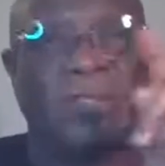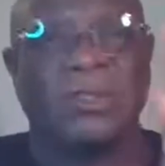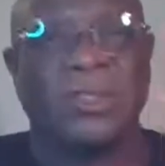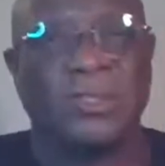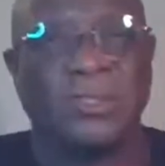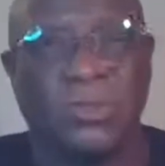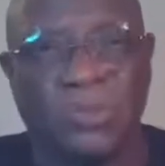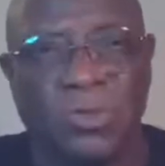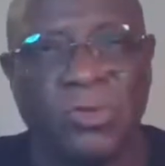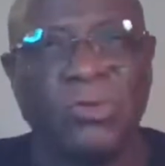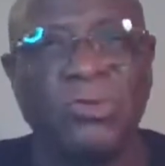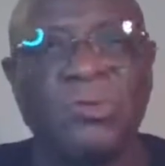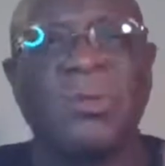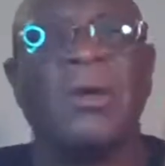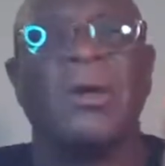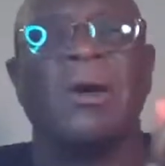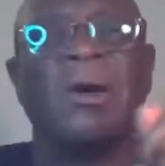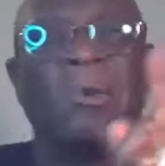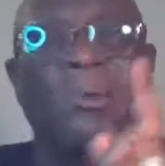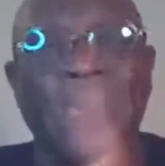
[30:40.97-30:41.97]
The truth
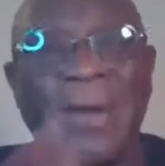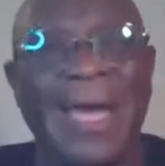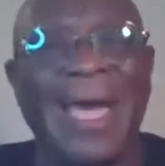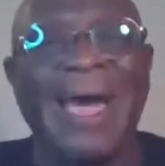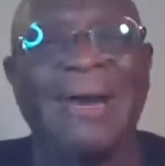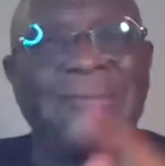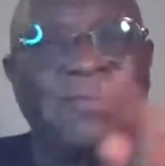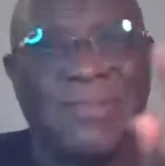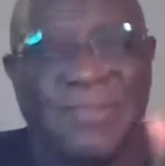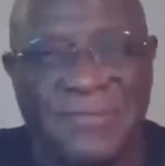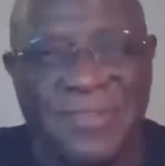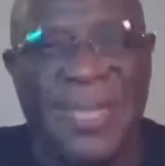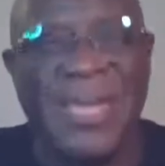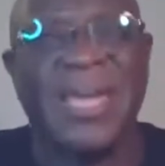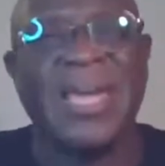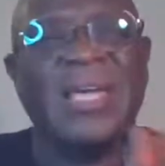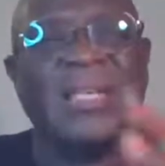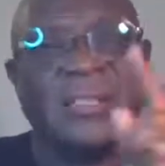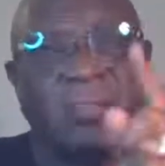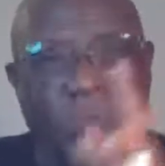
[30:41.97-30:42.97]
will have the
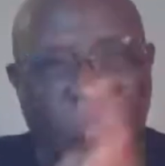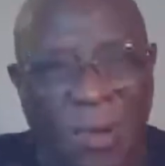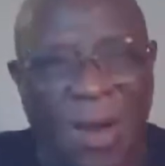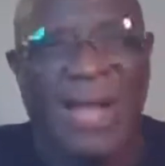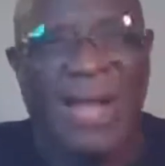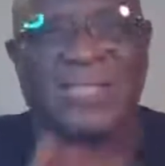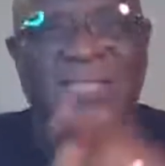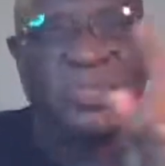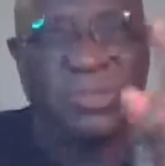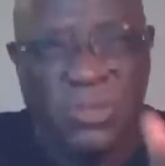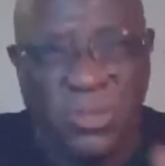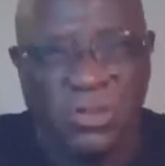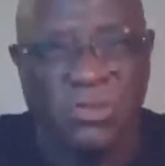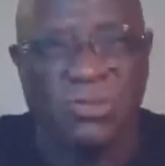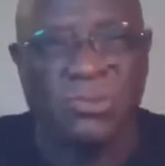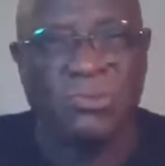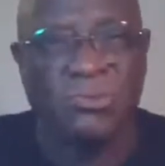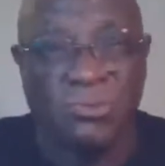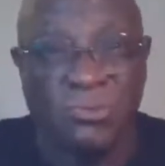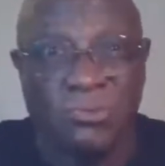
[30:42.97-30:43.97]
feds watching
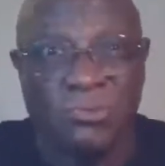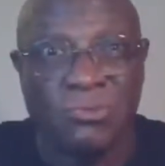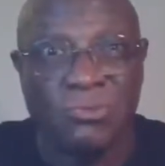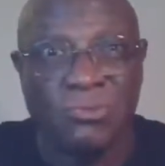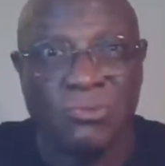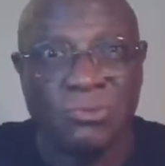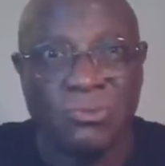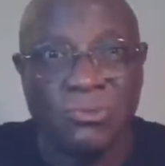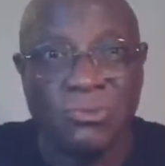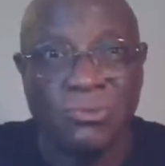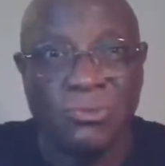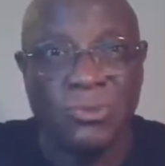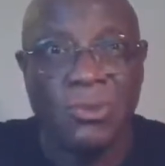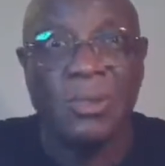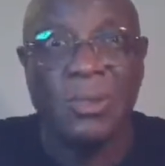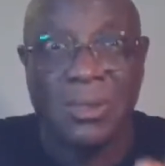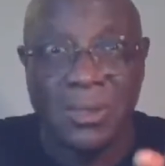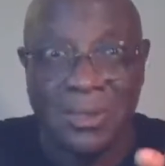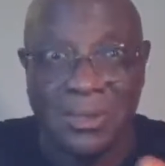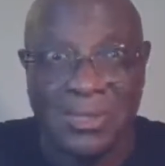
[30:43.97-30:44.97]
you.
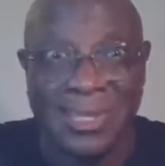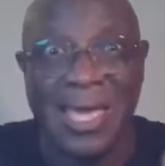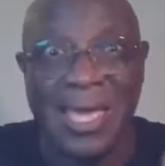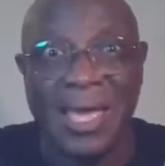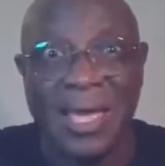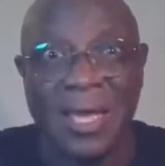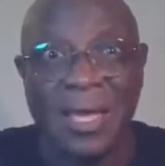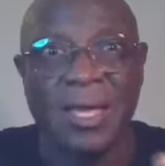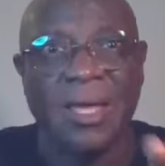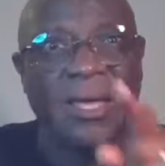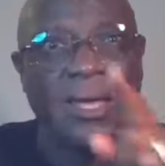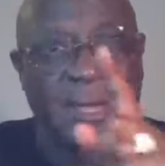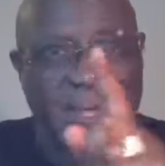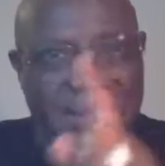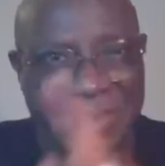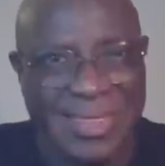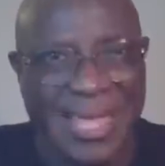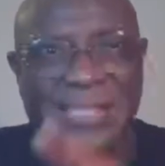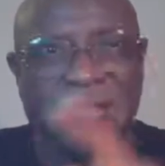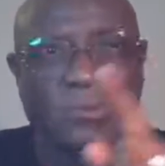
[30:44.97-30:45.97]
Yeah,
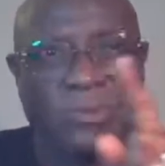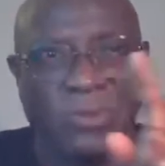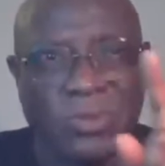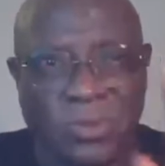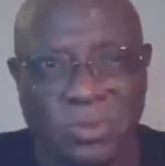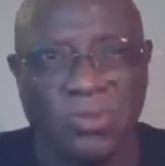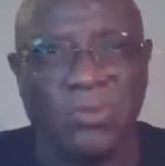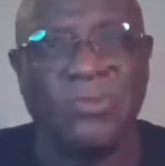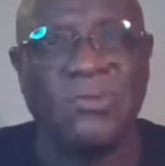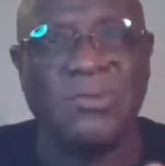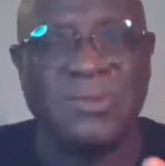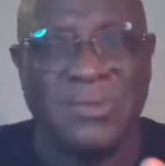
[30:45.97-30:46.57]
that's what truth